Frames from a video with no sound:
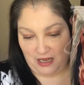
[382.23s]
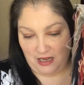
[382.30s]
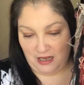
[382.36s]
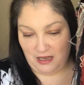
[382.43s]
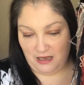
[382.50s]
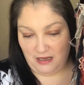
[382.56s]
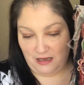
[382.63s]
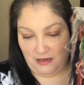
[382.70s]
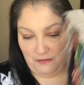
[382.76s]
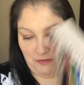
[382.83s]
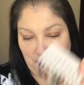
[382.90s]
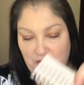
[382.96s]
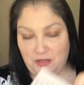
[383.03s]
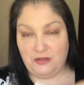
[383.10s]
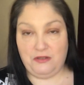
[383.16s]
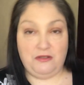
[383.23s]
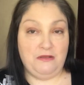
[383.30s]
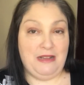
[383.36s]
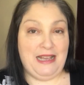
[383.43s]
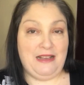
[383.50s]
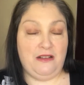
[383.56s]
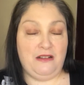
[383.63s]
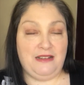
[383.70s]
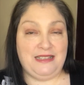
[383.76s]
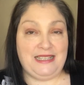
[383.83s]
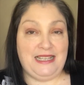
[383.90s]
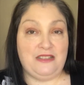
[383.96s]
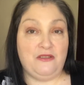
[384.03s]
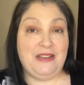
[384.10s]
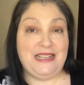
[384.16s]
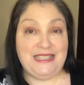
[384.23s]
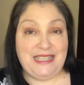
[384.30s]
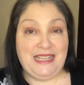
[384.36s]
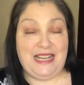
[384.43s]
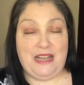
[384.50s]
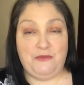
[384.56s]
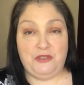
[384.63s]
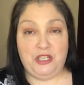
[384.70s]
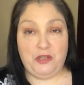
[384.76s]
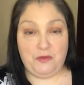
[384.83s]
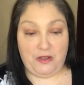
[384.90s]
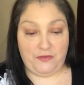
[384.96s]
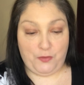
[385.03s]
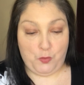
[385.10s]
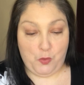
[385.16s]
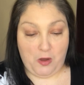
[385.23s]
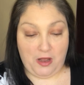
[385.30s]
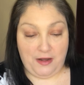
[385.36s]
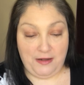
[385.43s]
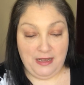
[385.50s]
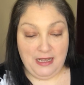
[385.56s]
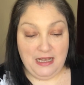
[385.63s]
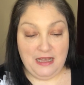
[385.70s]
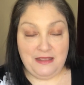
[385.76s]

like I say, it's on 18 count 2/1.